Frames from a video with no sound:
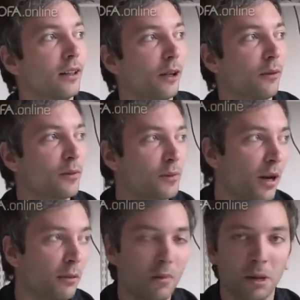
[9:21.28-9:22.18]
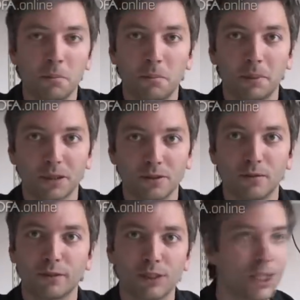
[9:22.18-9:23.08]
it's like my
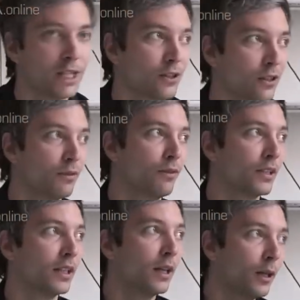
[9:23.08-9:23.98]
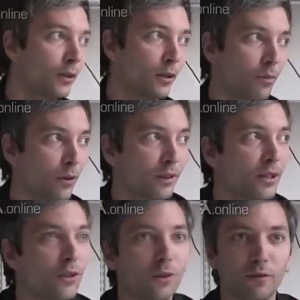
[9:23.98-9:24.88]
personal fascination with, you know, more
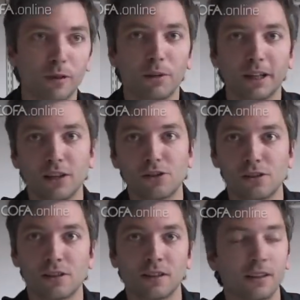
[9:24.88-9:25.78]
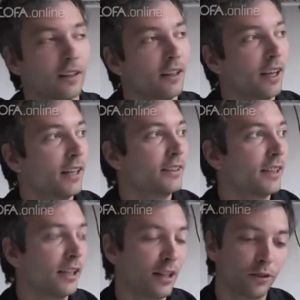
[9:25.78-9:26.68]
digital fabrication, and
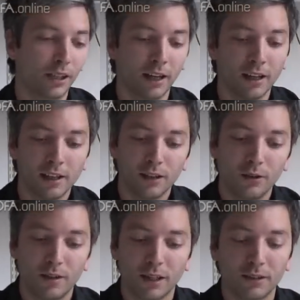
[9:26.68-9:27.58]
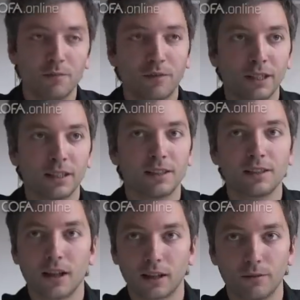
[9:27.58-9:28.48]
thinking, okay, you have like something that
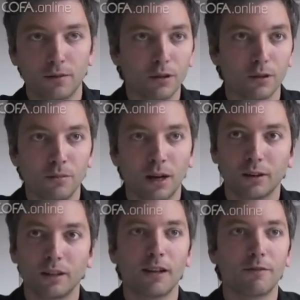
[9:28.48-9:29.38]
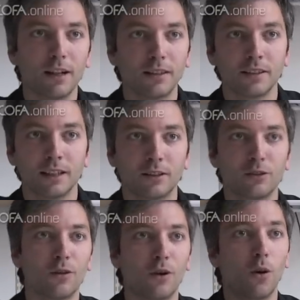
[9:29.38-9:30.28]
is like a volume, how can I flatten it,
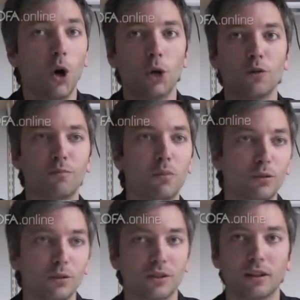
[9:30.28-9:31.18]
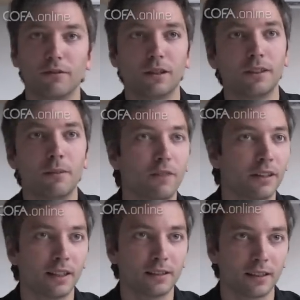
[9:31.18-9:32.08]
you know, hull of boats, I find them
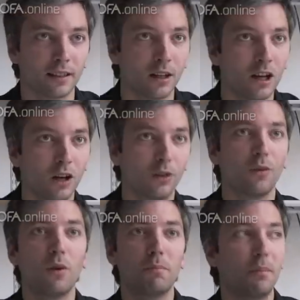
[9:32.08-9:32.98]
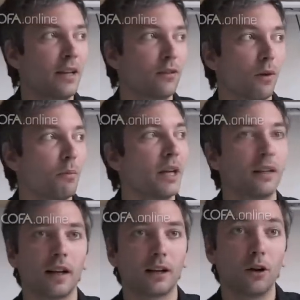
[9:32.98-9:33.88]
fantastic, or the way planes were
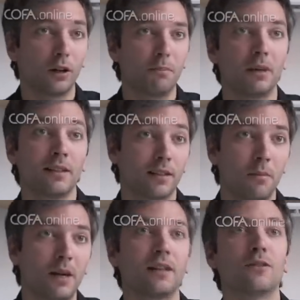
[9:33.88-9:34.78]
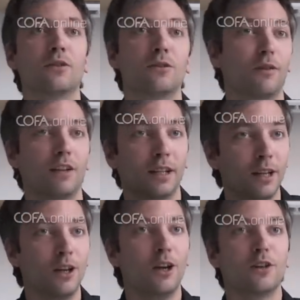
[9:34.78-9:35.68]
made, like early planes are made, you know, you have like
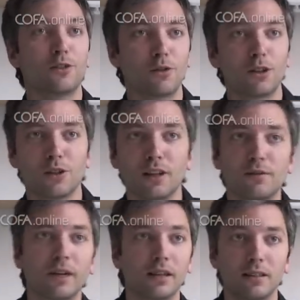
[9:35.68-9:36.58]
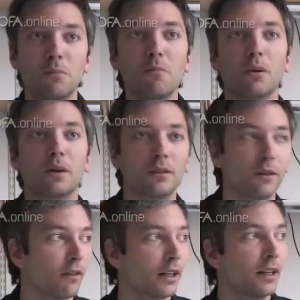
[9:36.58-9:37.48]
a structure that's very simple, and you
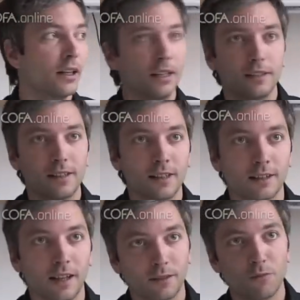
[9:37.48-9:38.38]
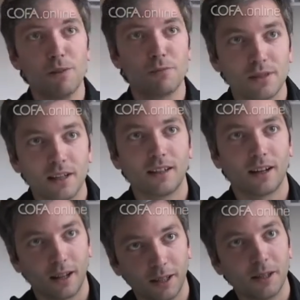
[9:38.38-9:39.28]
have like things like ribs that
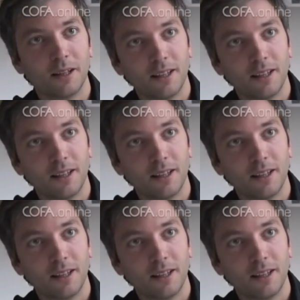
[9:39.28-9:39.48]
are like,